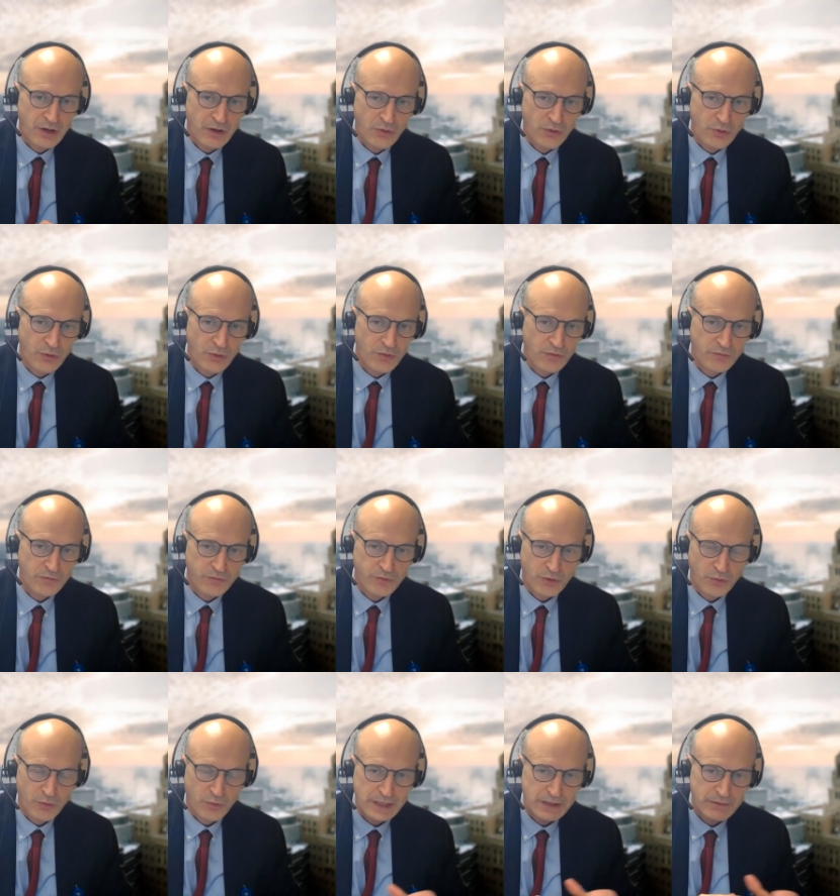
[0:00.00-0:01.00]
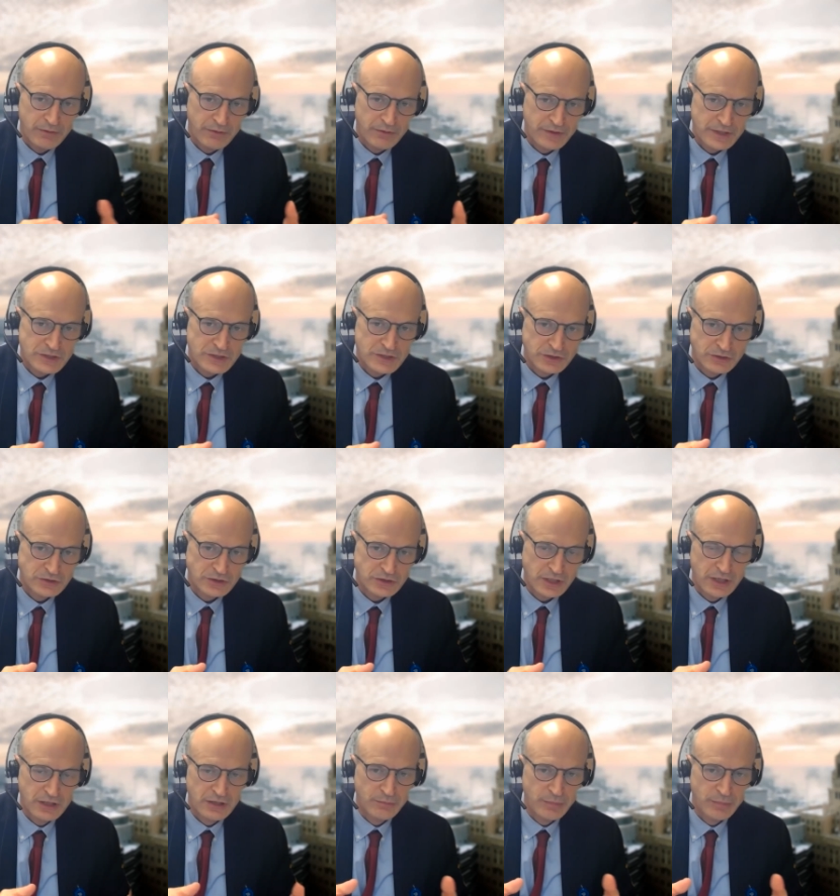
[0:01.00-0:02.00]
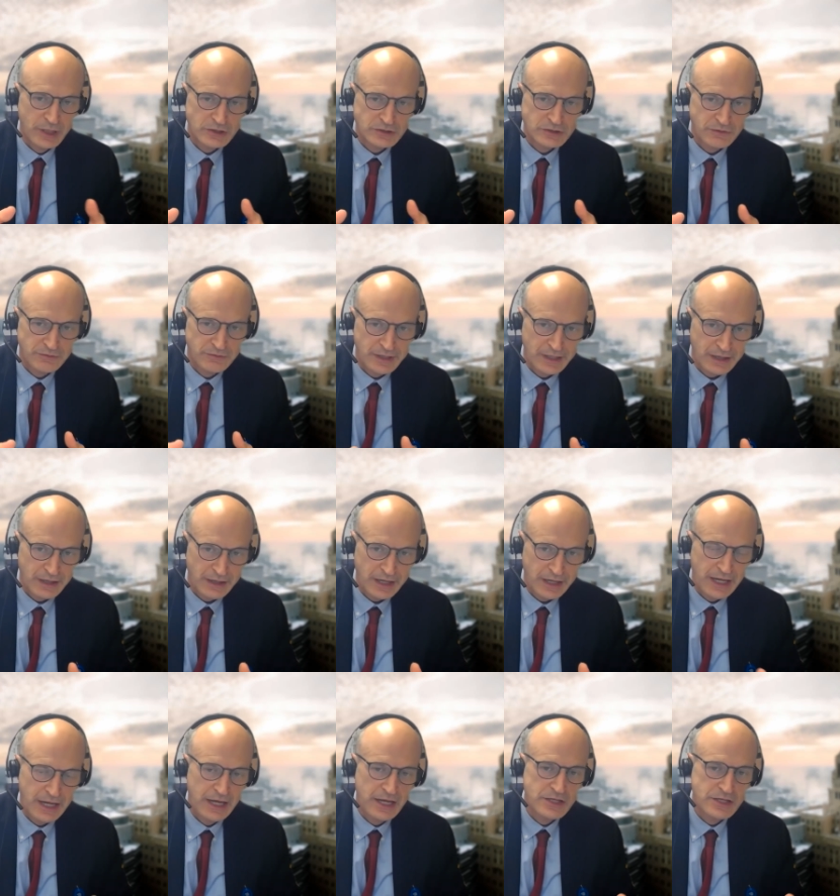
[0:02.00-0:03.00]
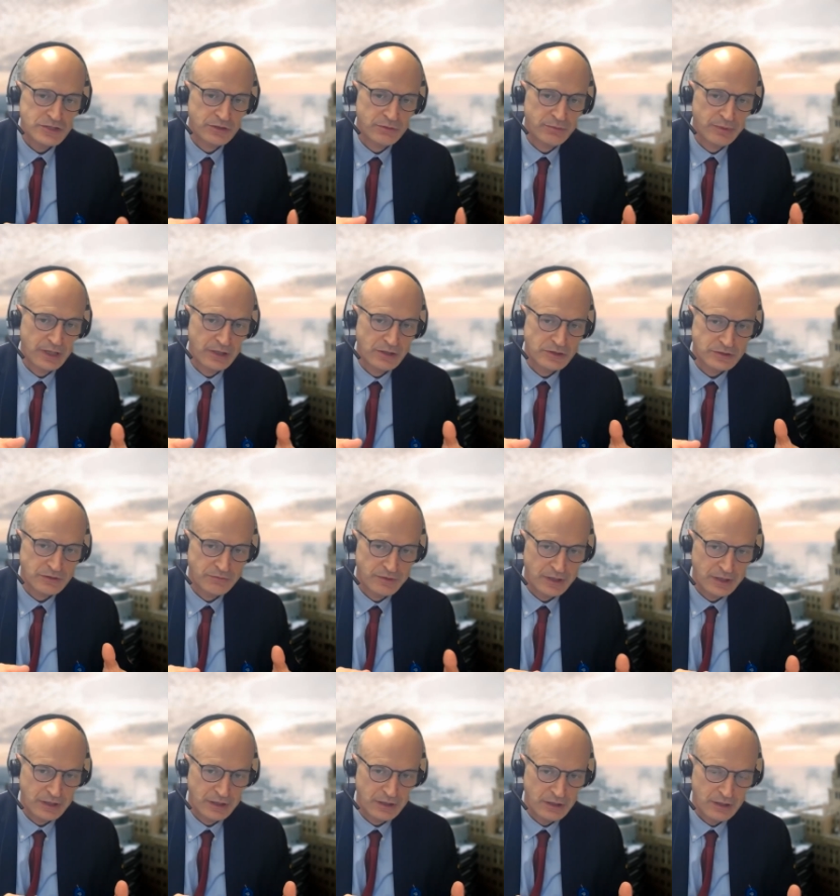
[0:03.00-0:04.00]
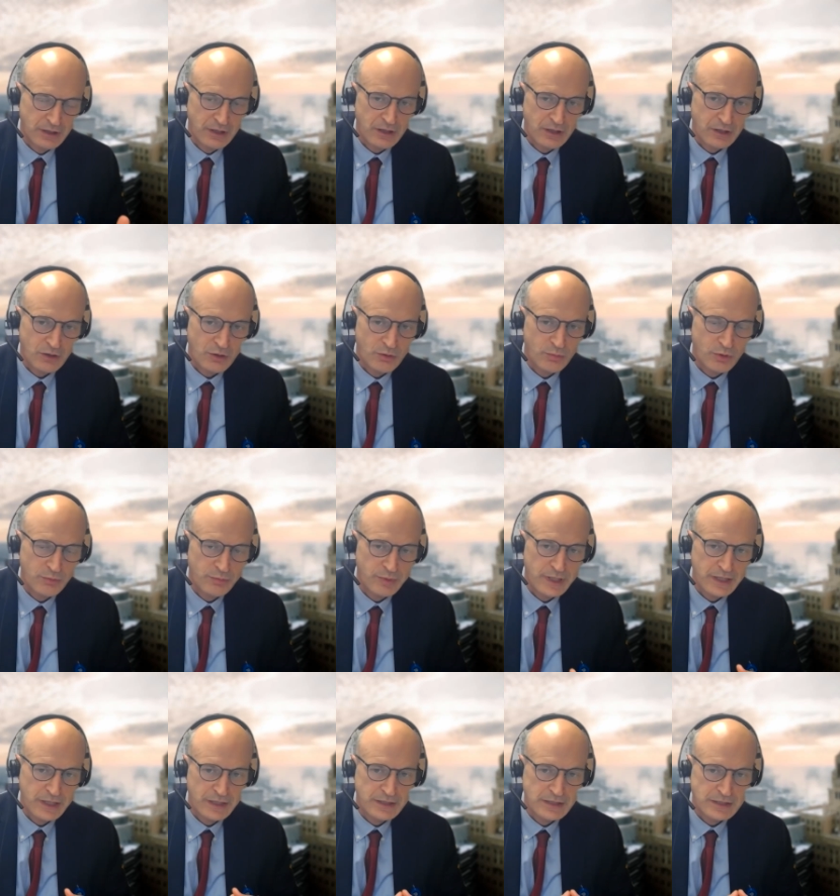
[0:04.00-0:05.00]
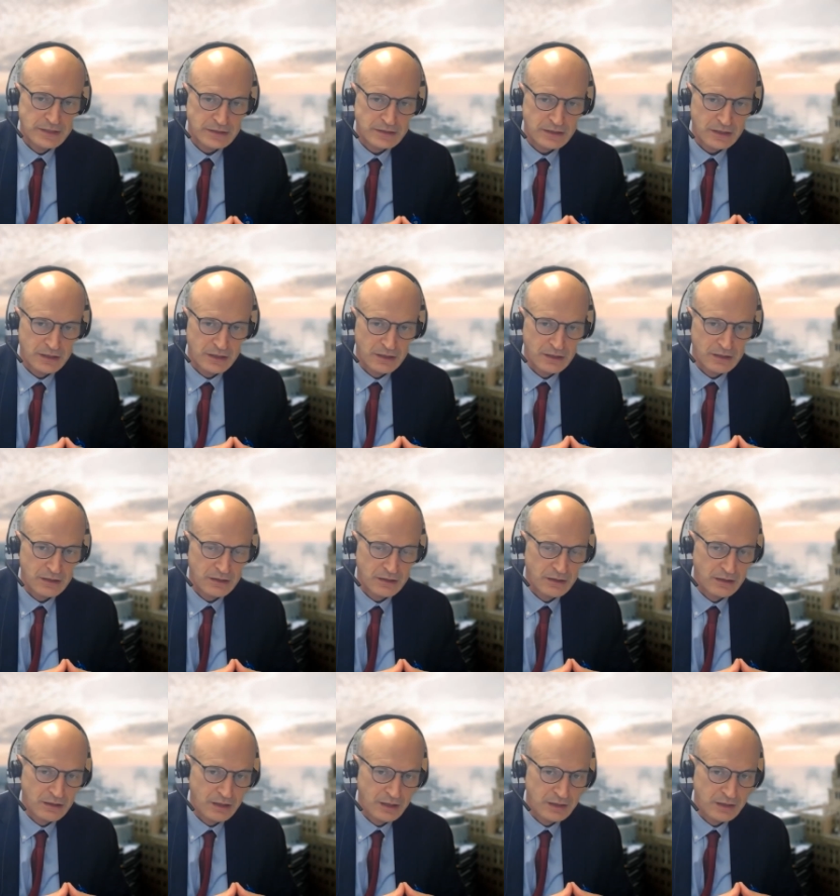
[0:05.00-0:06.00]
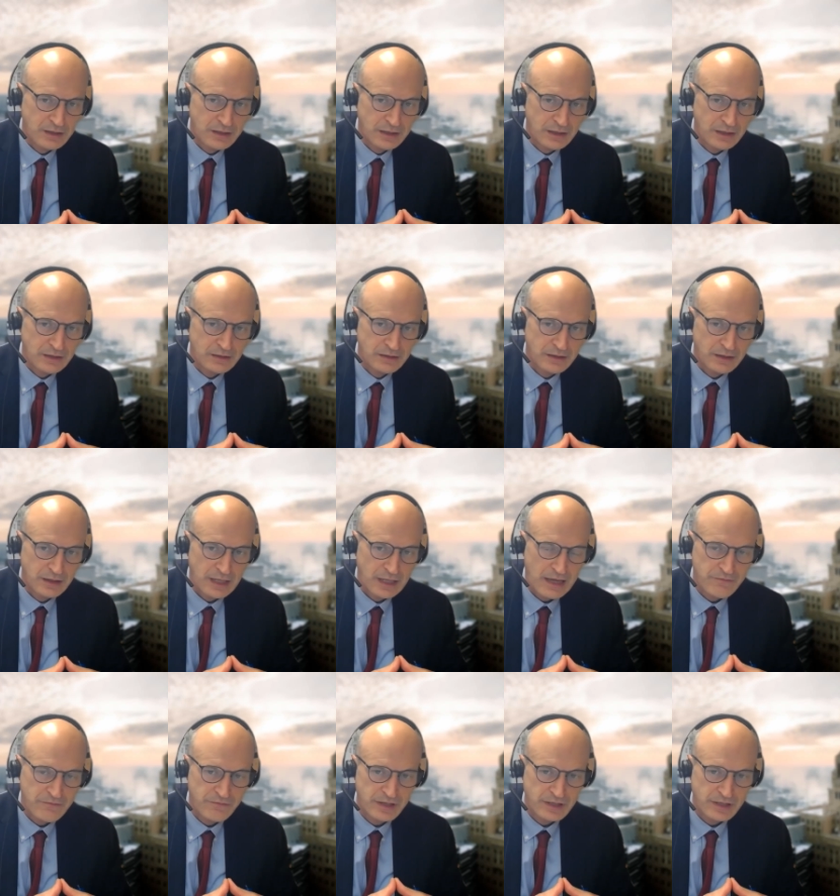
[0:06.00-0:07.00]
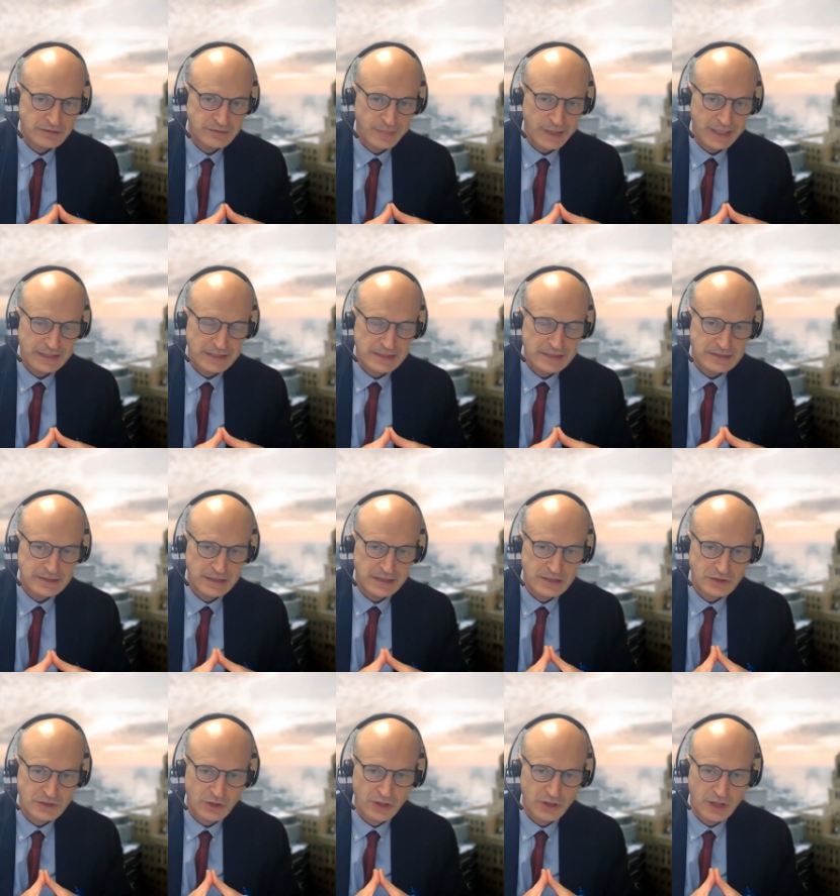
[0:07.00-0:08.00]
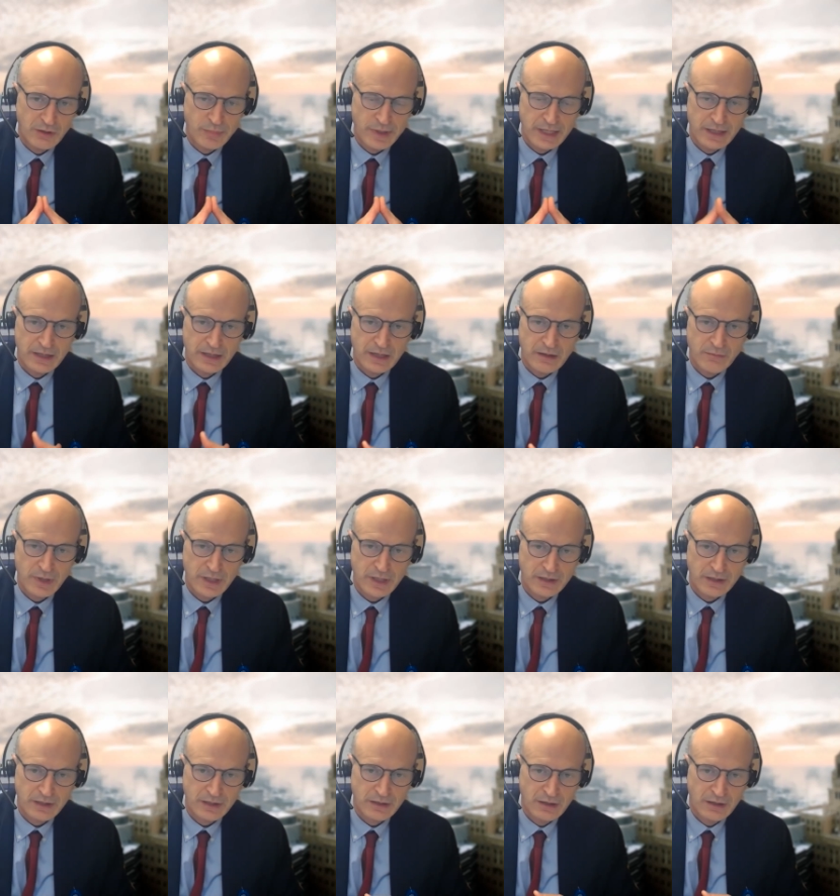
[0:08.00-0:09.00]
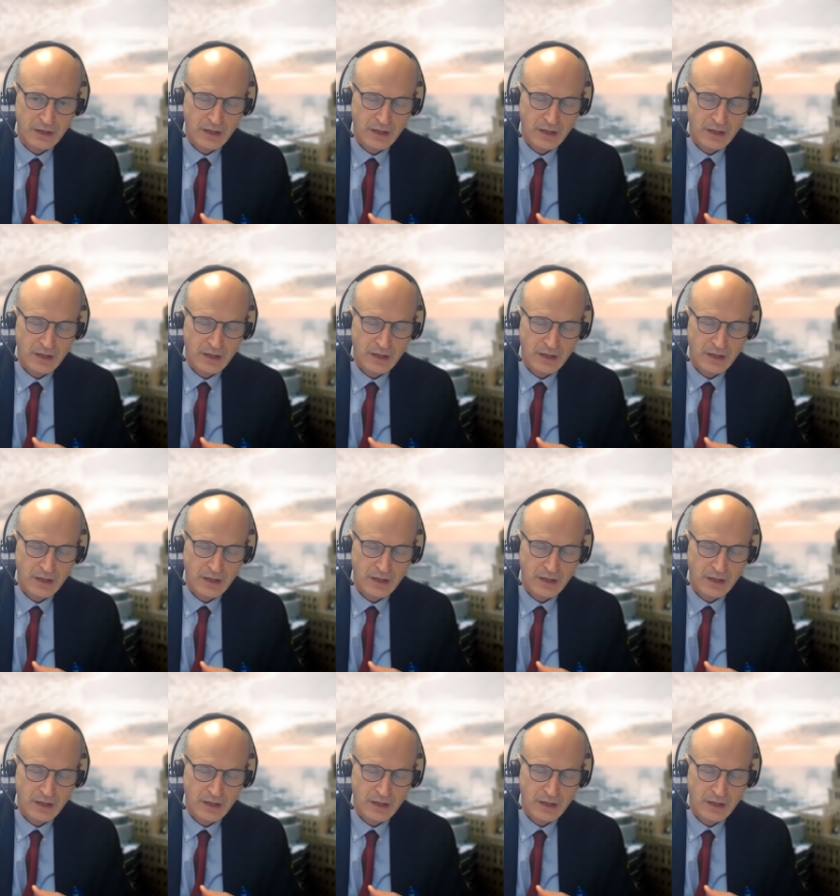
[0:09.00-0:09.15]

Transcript: who, for whatever reasons, either because of their age or because of their comorbidities, uh, uh, the the life expectancy is going to be limited,